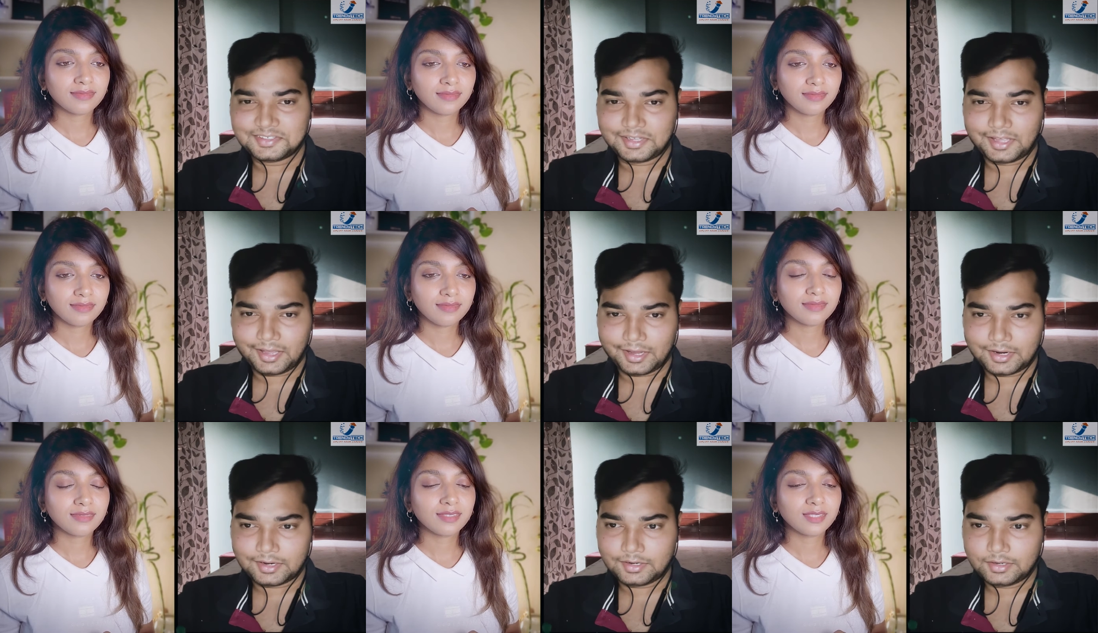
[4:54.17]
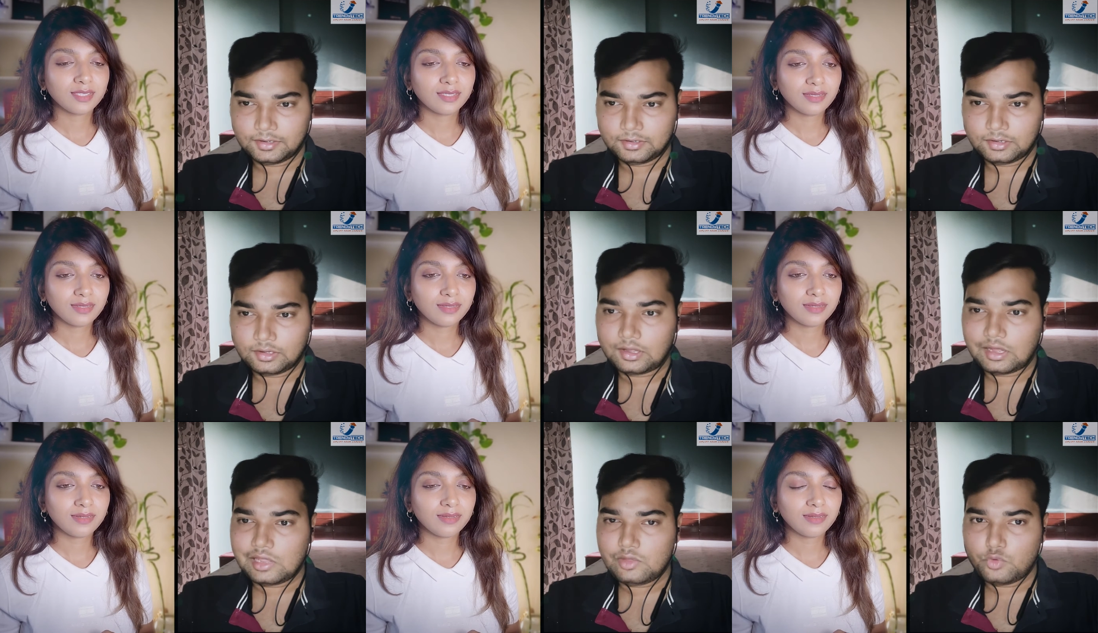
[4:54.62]

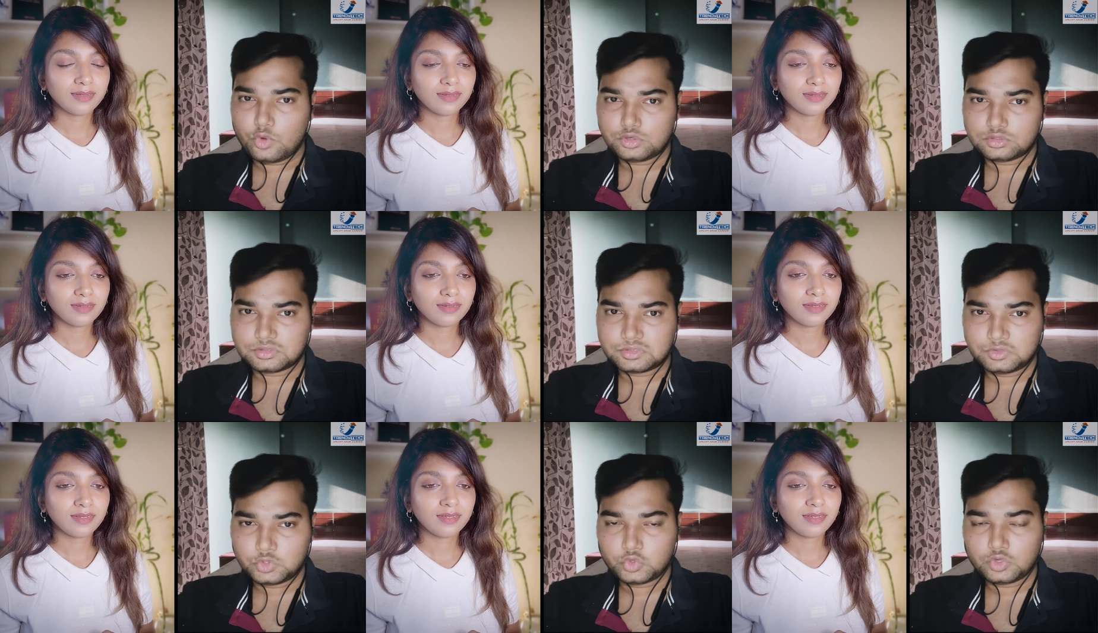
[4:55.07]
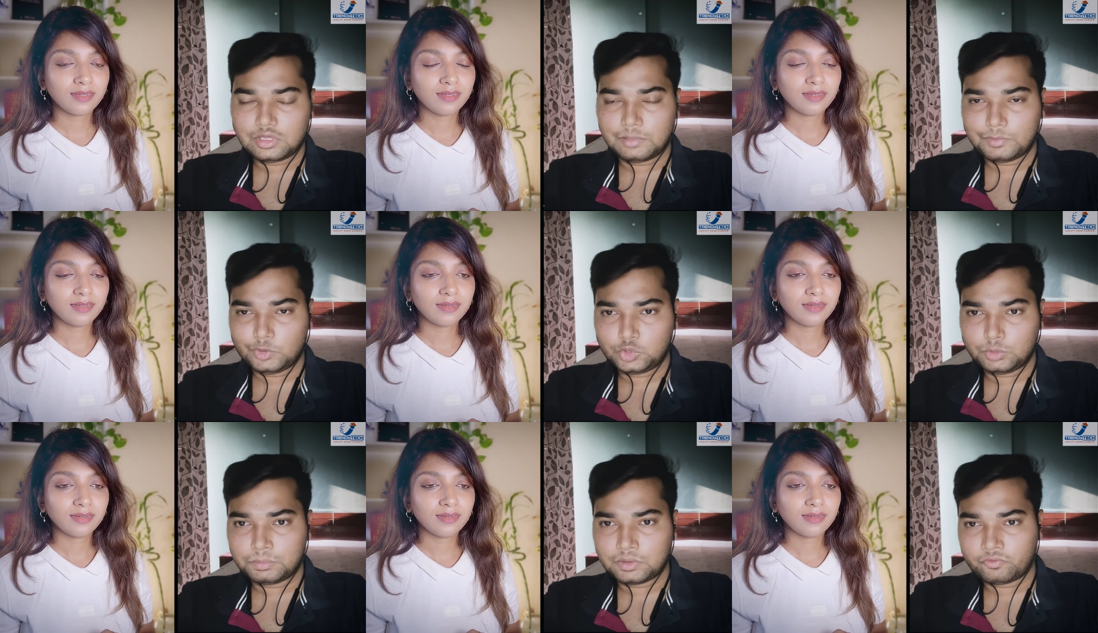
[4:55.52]
Speaker 1: and I was, you know,
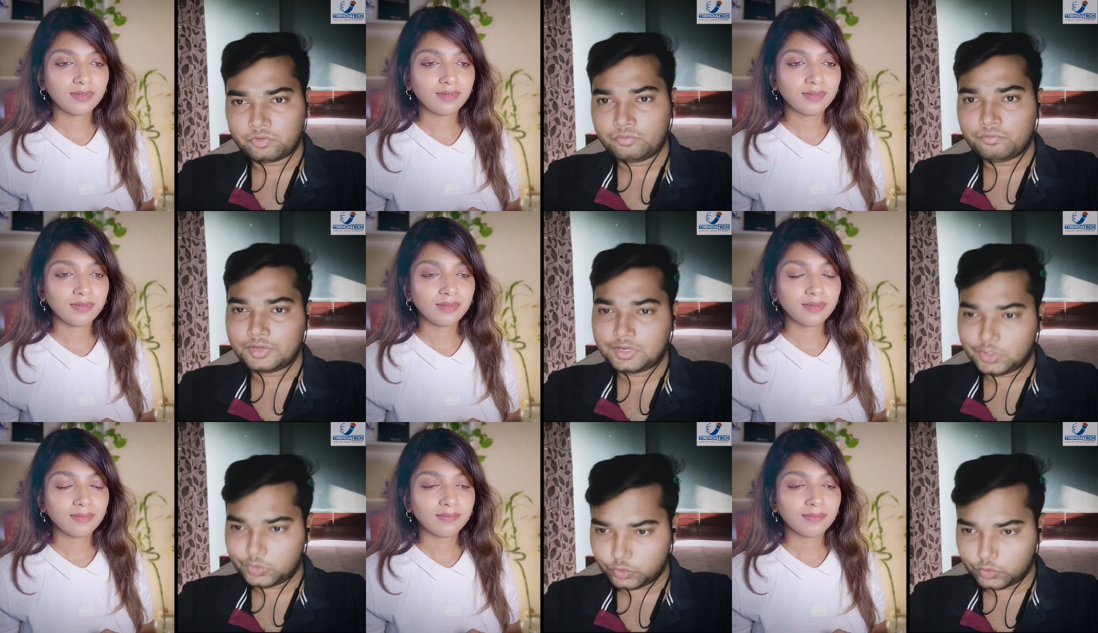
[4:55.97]
able to perform very